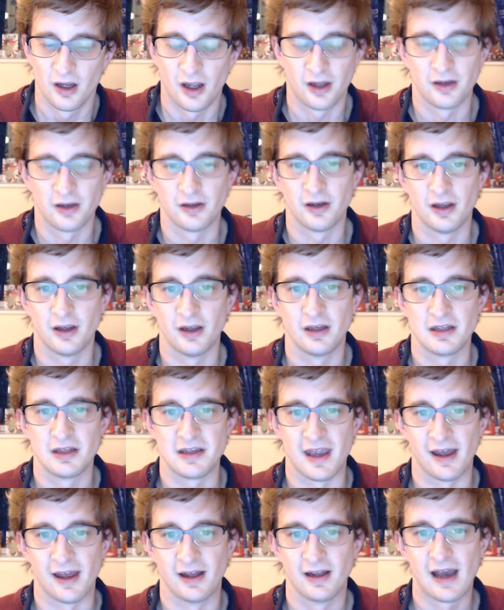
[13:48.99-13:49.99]
And
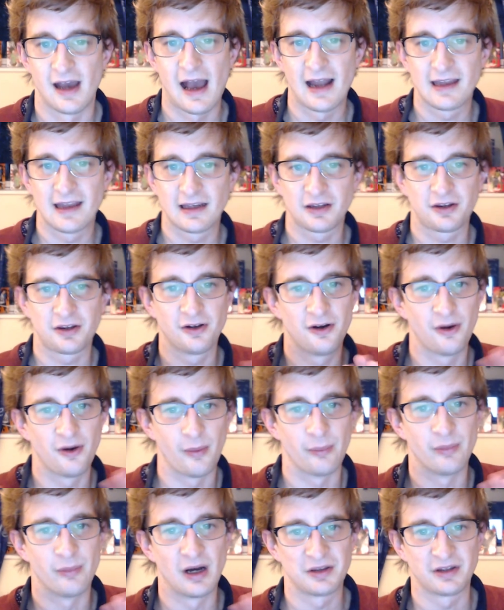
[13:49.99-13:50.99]
yeah, alligator,
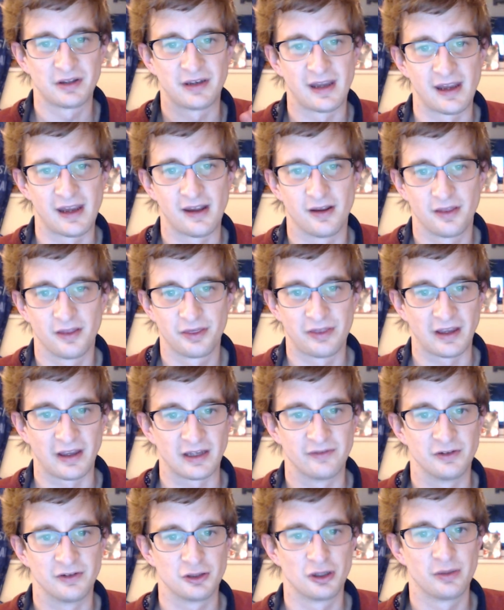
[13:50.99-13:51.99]
matane.
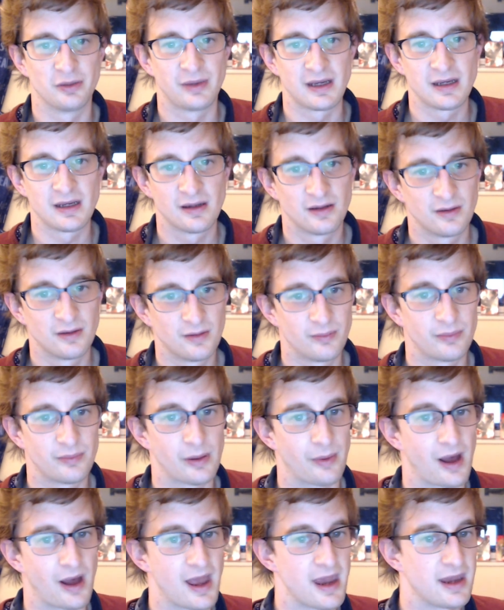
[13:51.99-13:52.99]
Thank you for joining me.
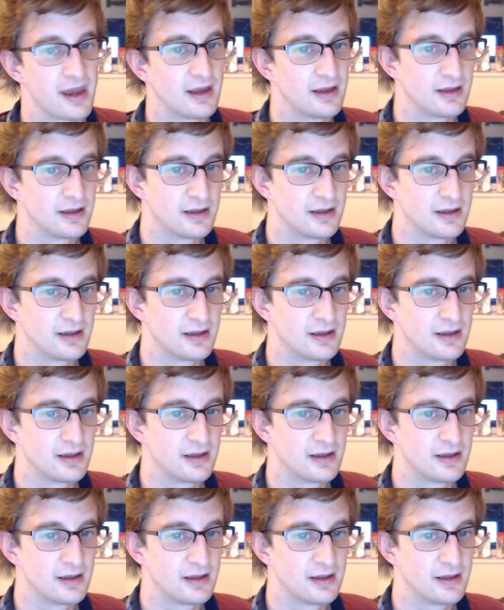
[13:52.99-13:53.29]
Bye-bye.